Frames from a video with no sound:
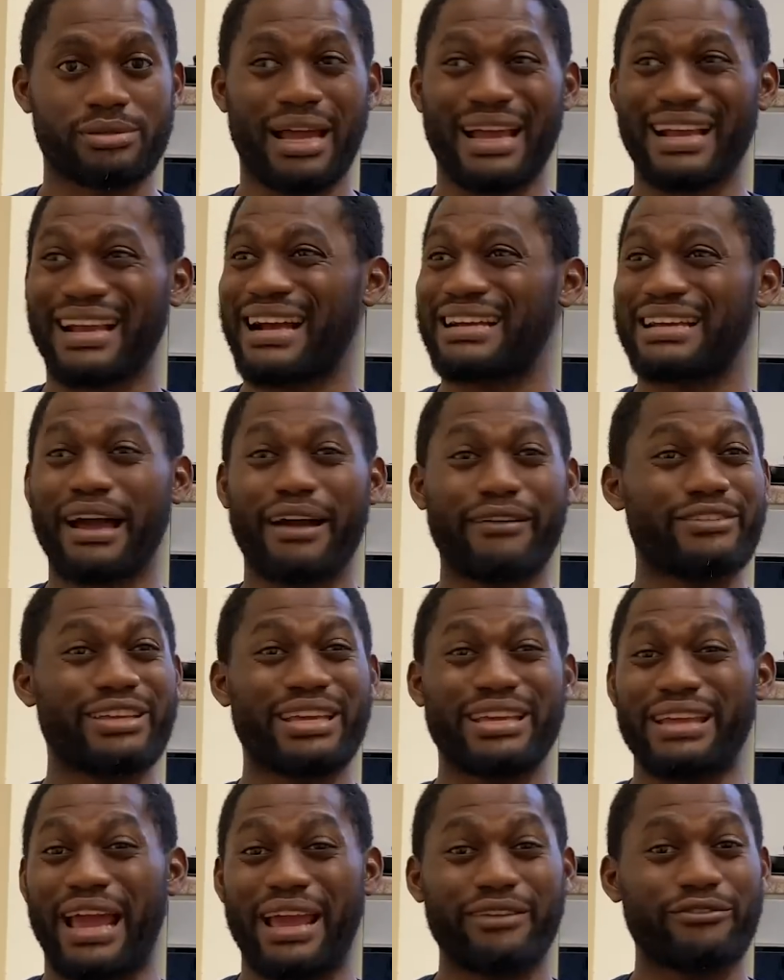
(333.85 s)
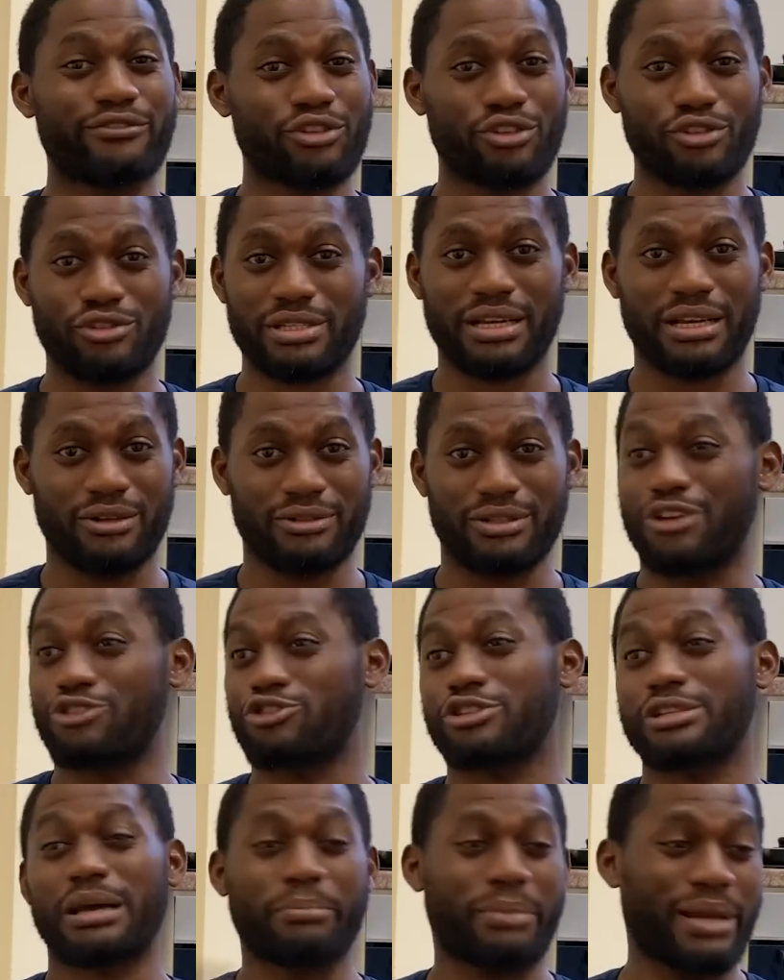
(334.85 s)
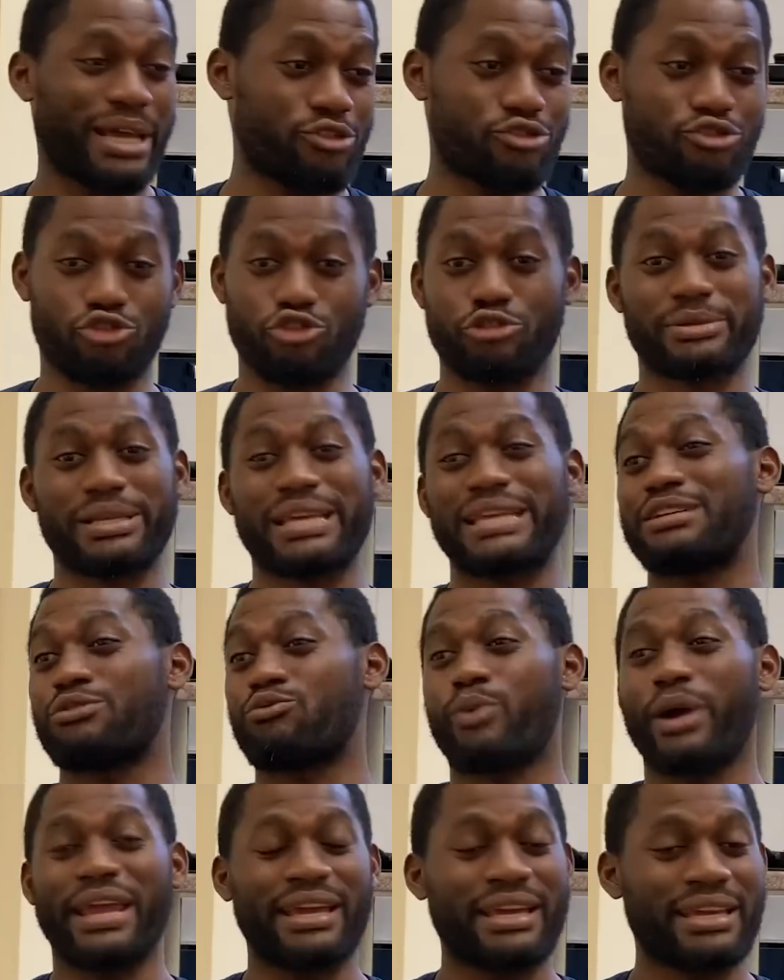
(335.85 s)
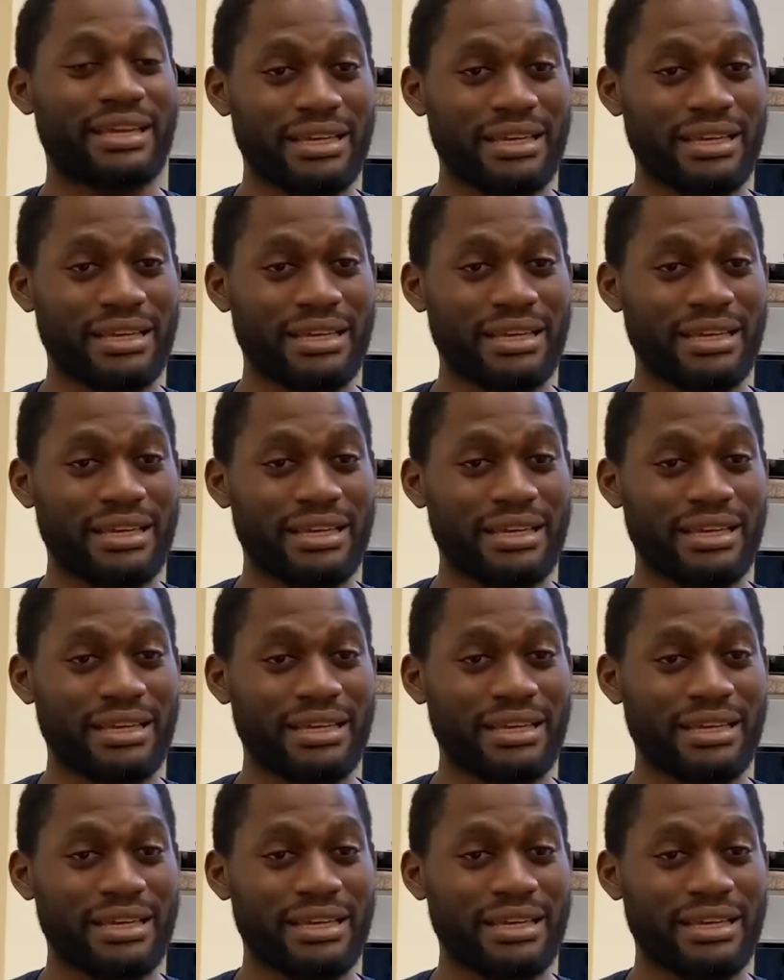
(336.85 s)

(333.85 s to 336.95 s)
I even lost count. I was just applying to jobs anywhere,